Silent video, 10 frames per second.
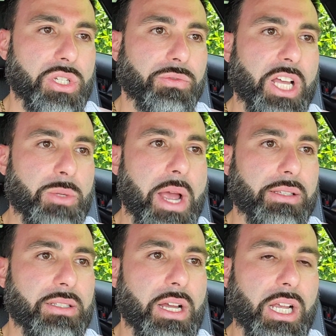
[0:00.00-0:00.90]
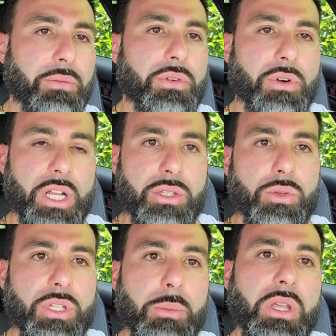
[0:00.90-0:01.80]
just flash back to stock if you're running
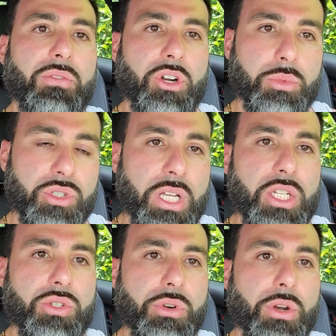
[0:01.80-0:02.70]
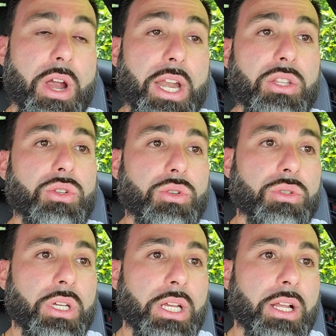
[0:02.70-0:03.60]
a tune like me, Fearable Stage 3, or any
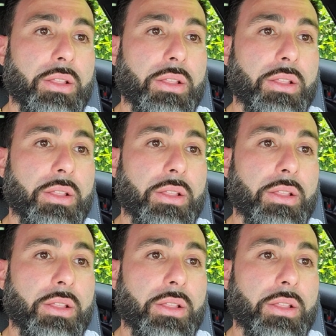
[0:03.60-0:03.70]
tune